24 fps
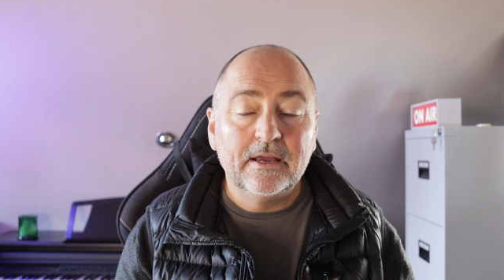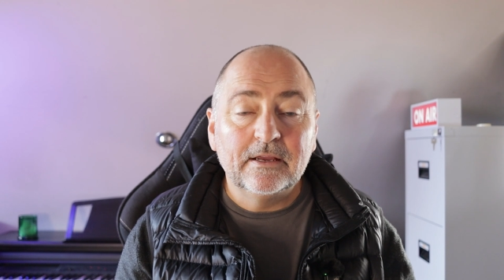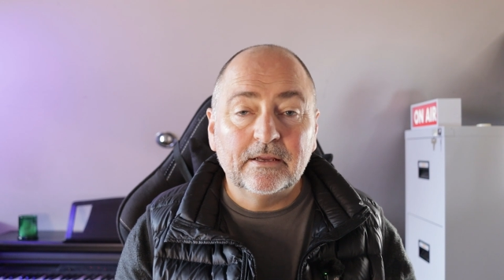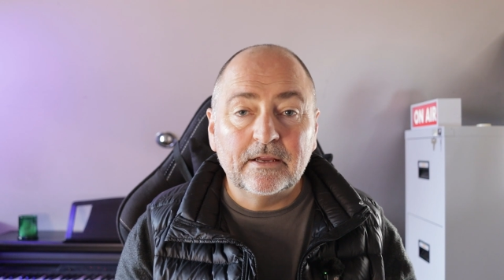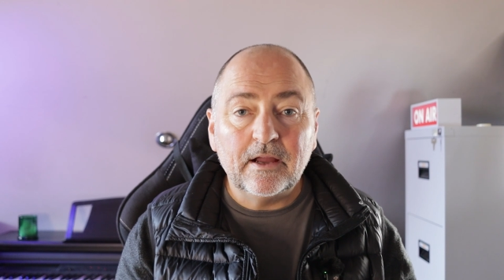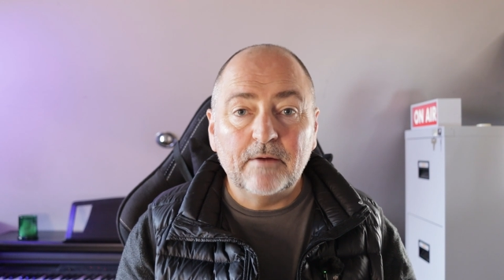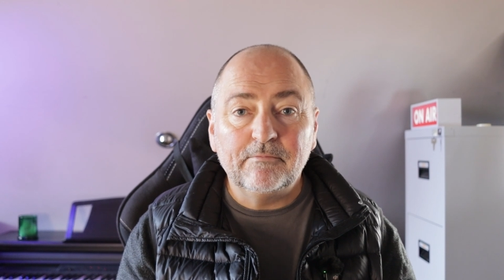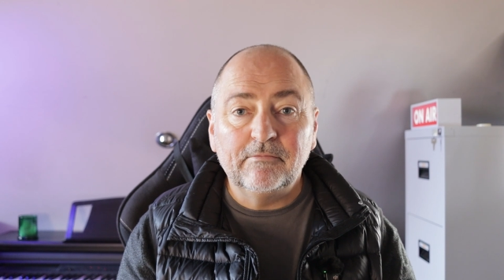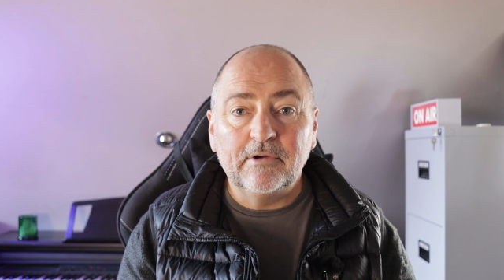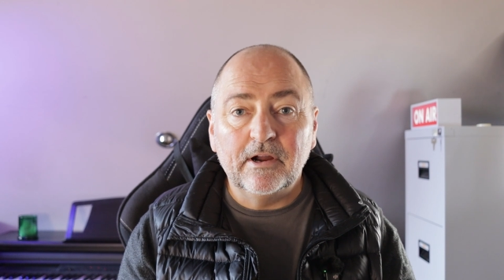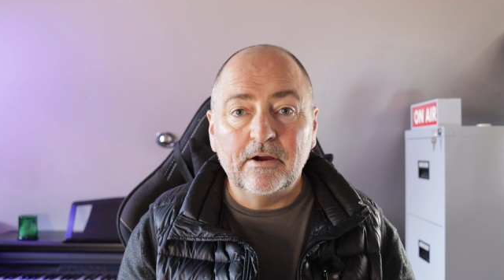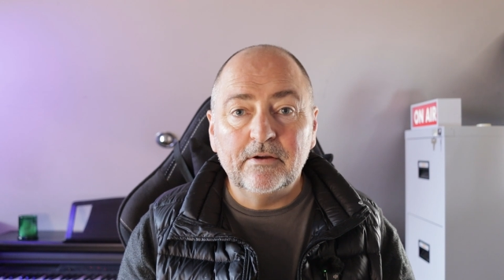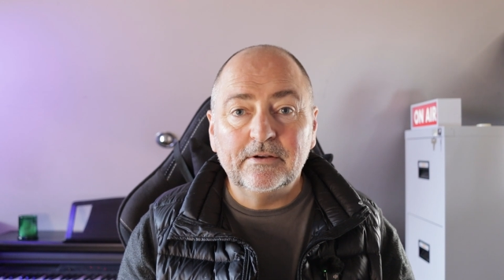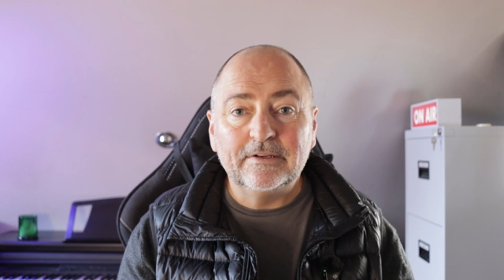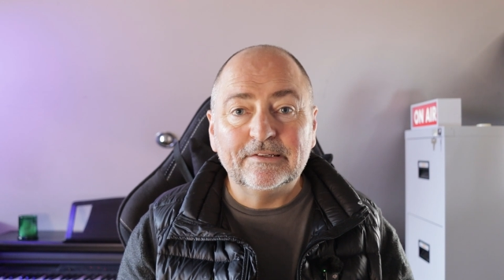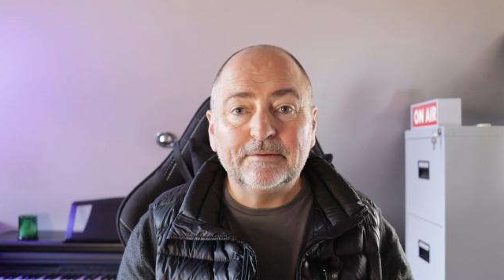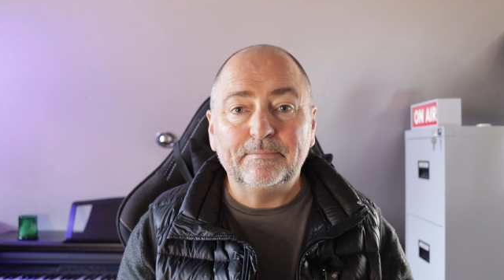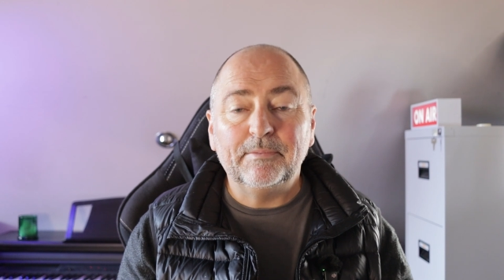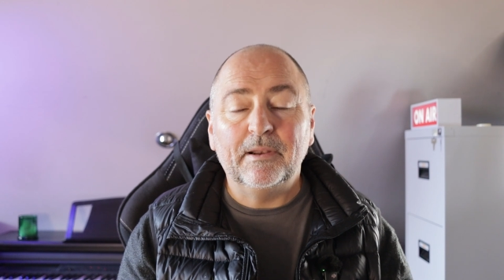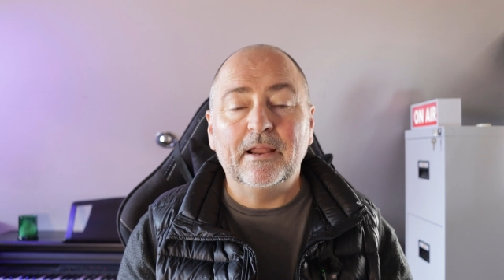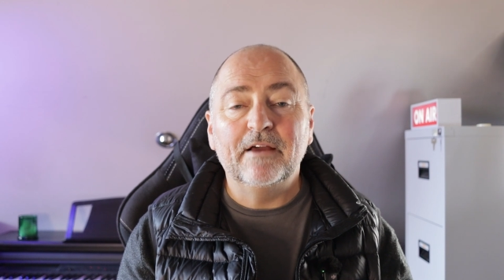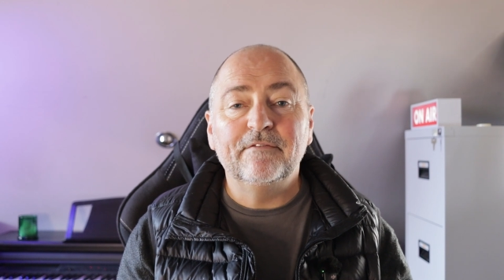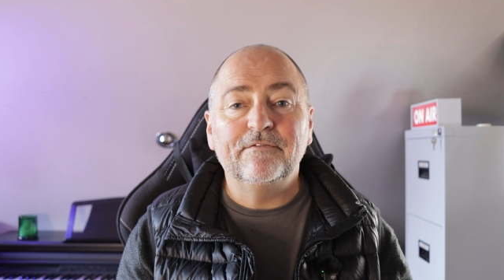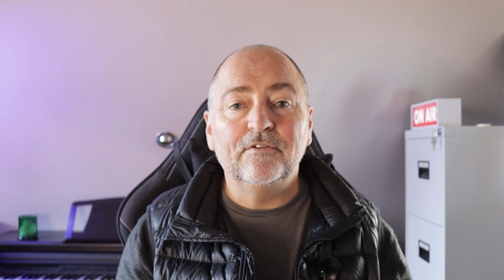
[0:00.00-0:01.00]
Gumroad is a
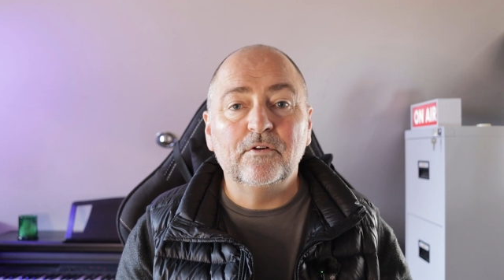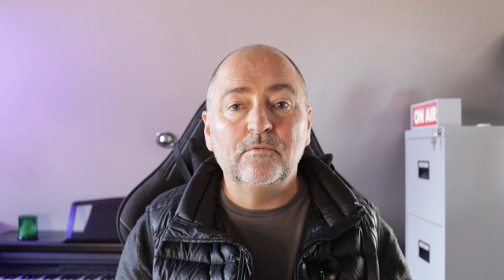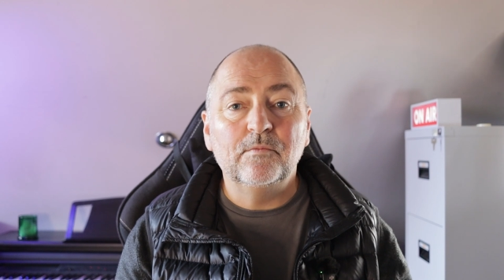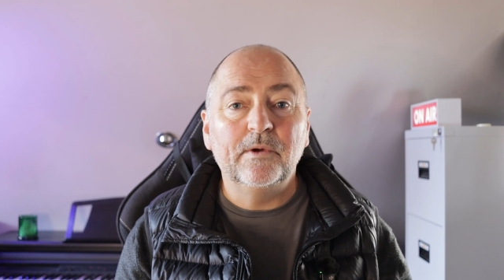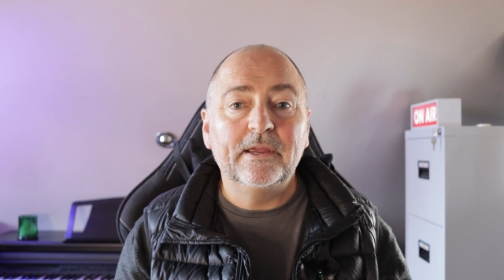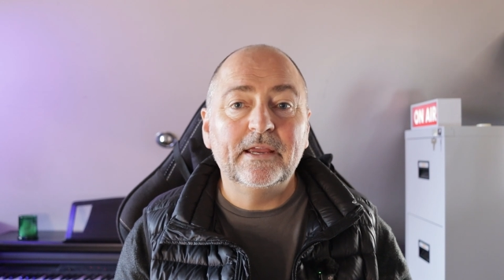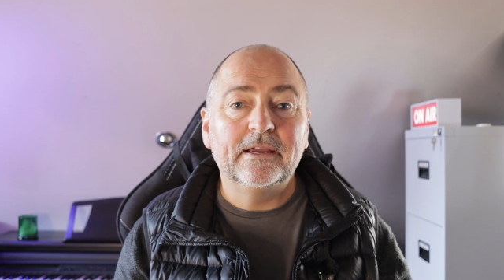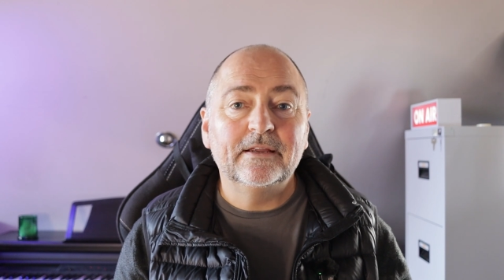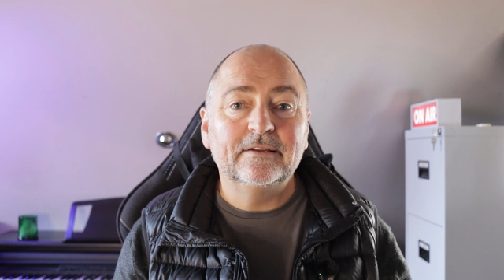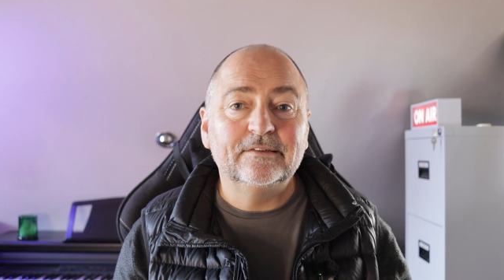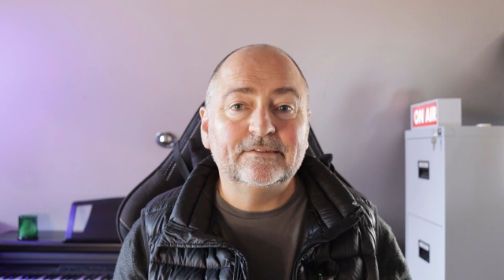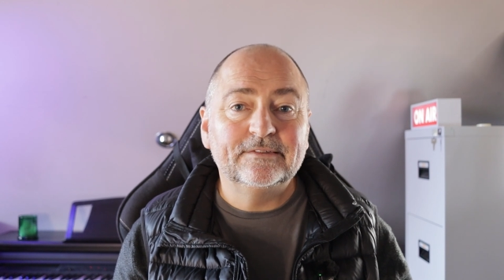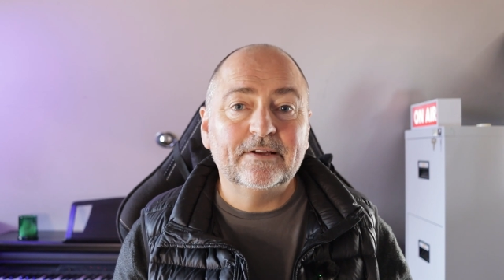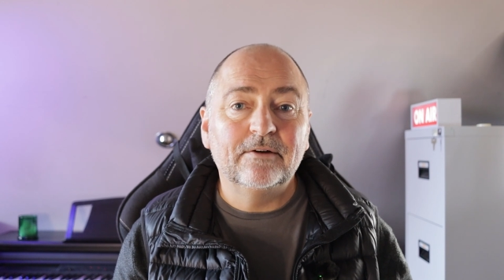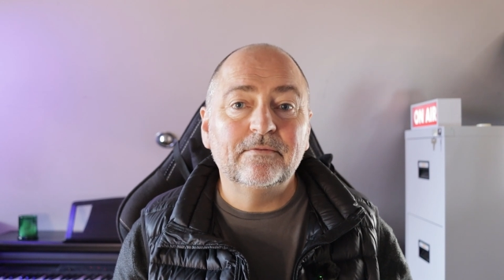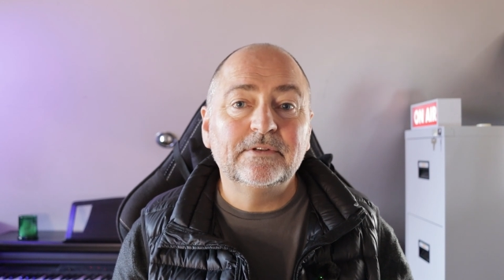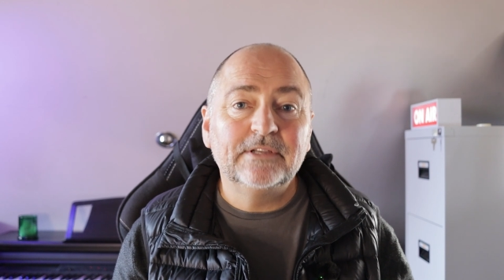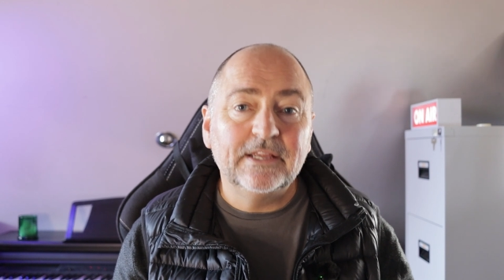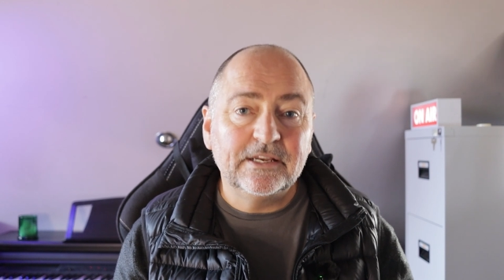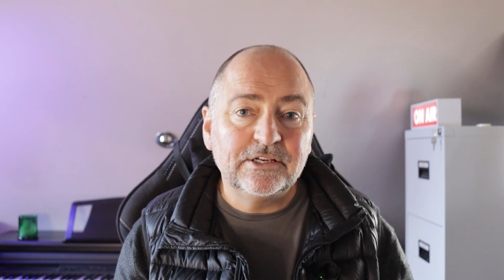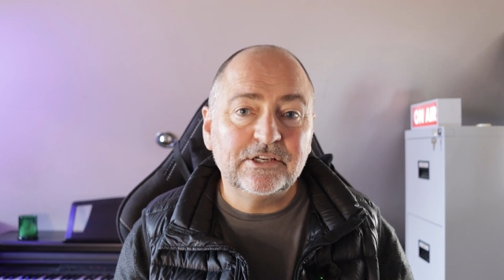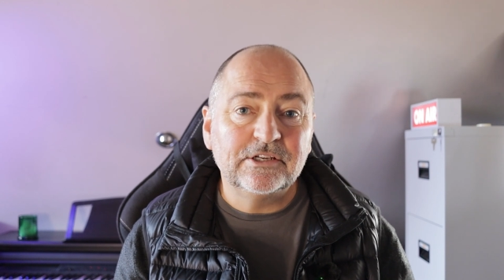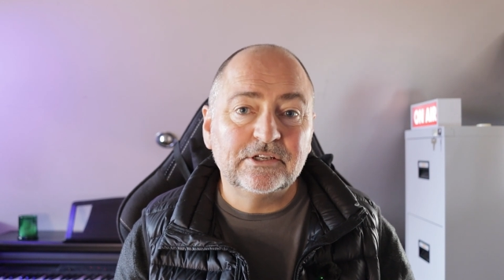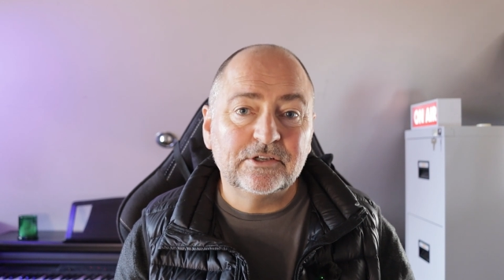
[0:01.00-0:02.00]
platform where you can sell
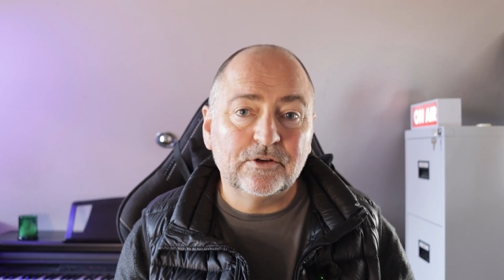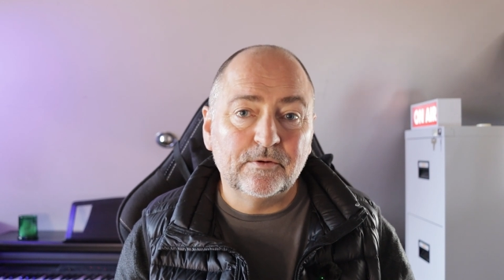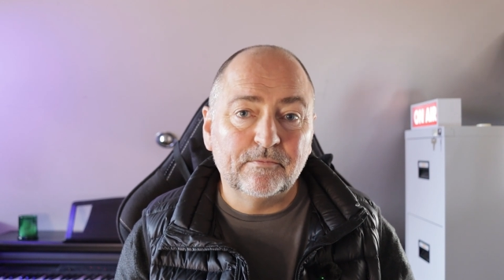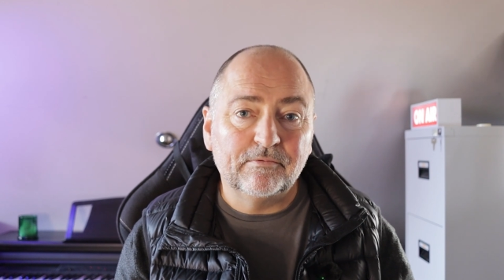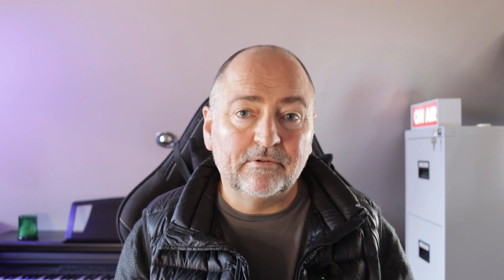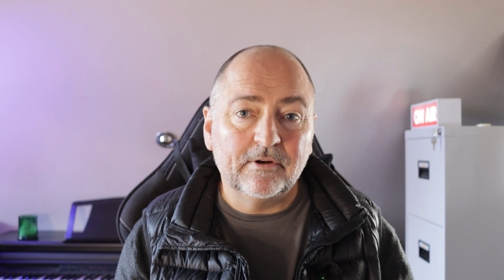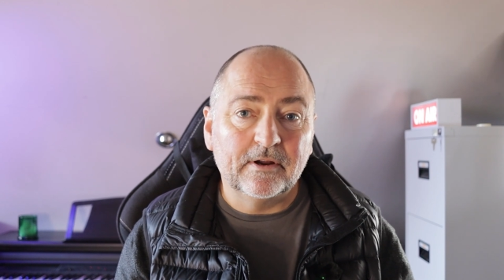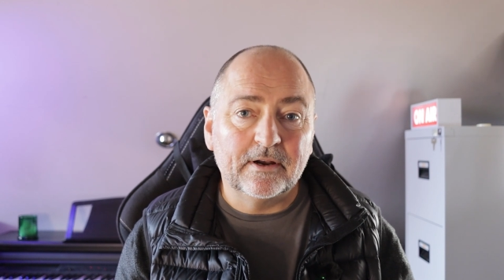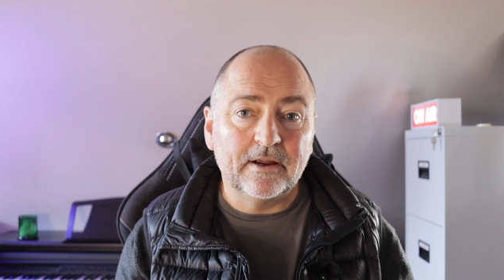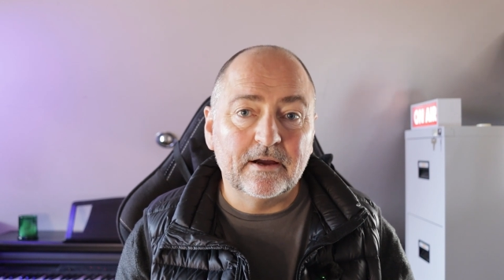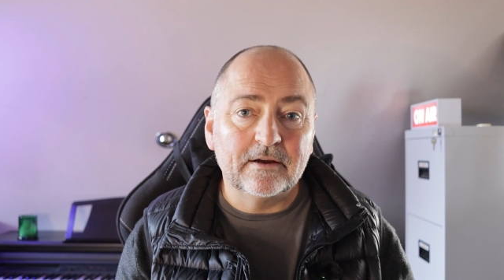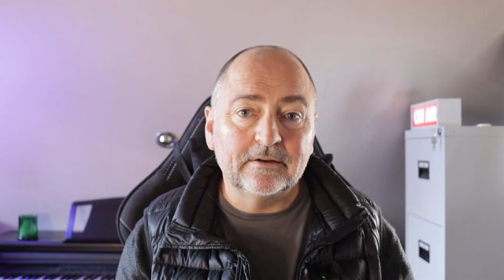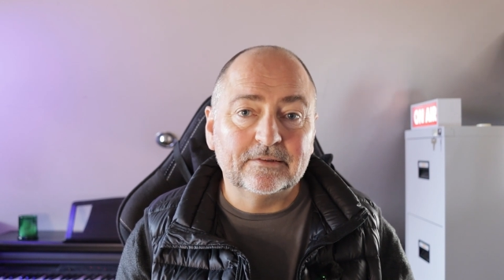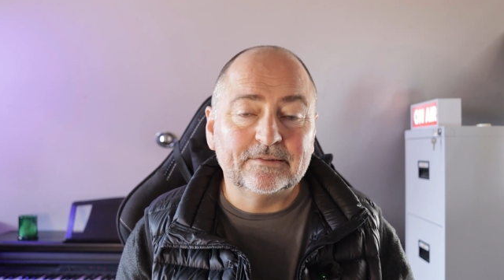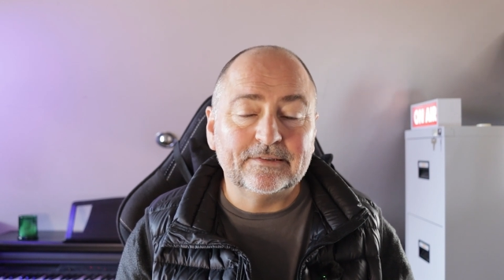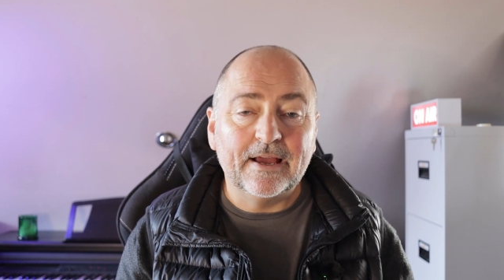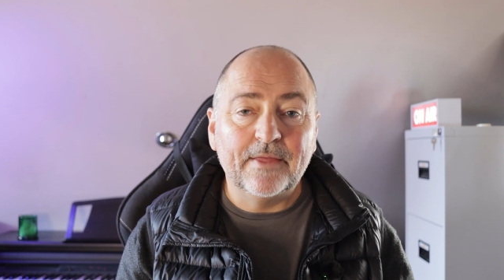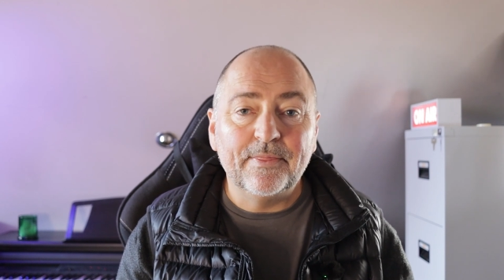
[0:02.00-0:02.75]
digital products,